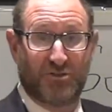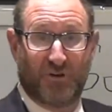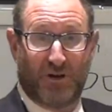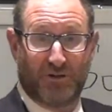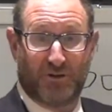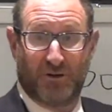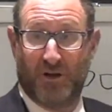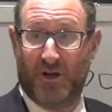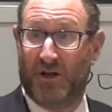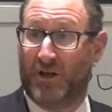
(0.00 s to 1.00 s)
structure.
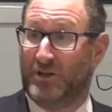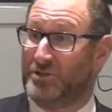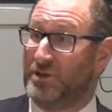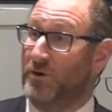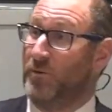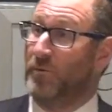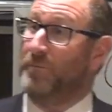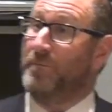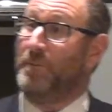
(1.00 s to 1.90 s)
So,